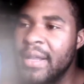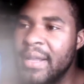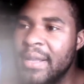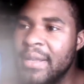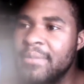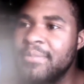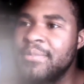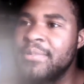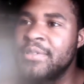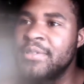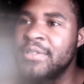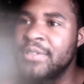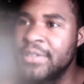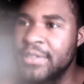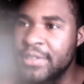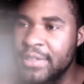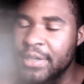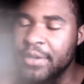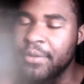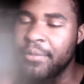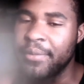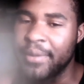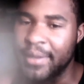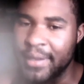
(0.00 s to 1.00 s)
of
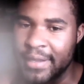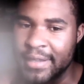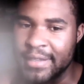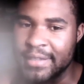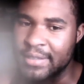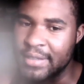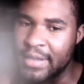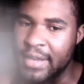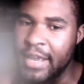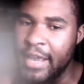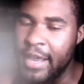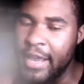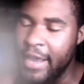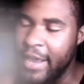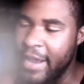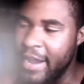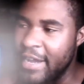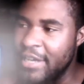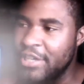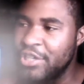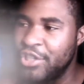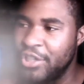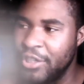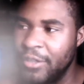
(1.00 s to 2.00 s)
serious
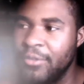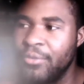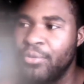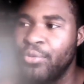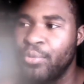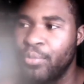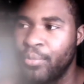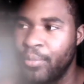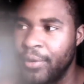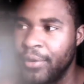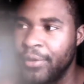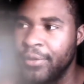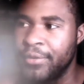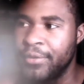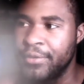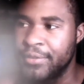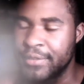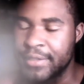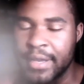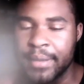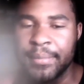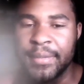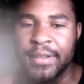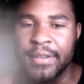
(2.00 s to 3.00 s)
action
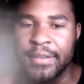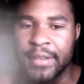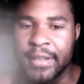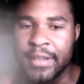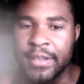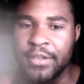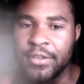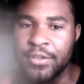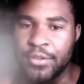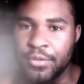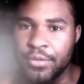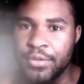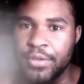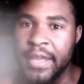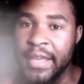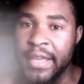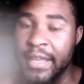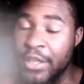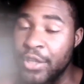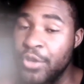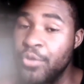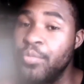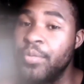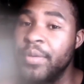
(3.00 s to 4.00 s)
thrillers. I mean, that you,
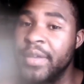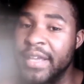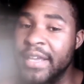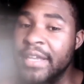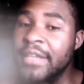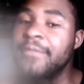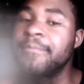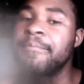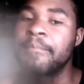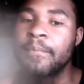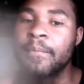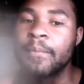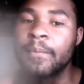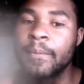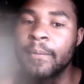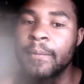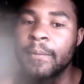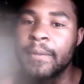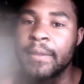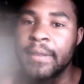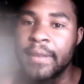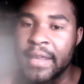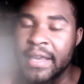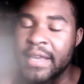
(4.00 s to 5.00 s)
like you get
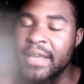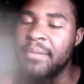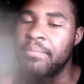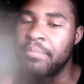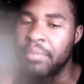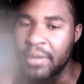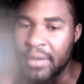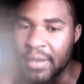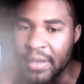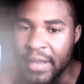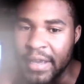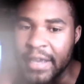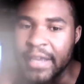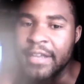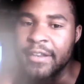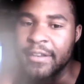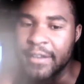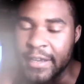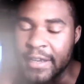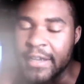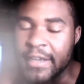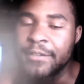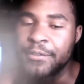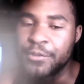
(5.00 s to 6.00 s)
like a play,
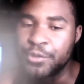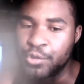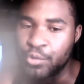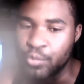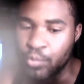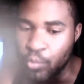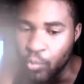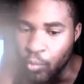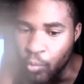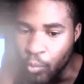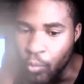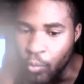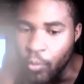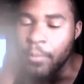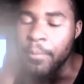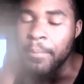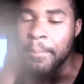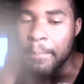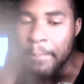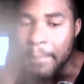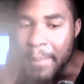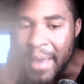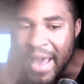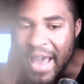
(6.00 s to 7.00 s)
like a
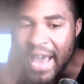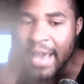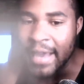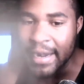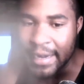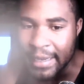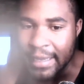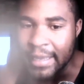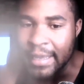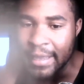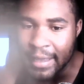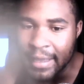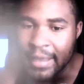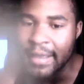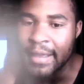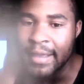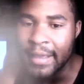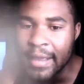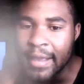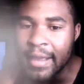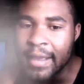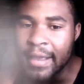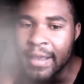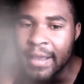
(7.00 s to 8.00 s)
dramatic
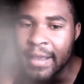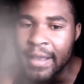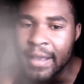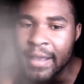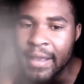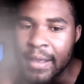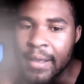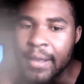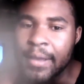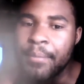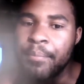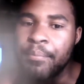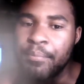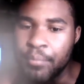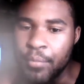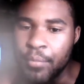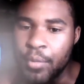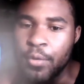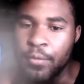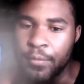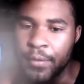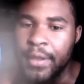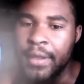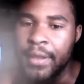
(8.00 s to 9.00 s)

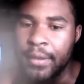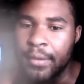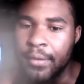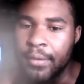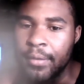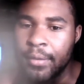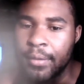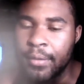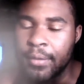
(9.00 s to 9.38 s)
movie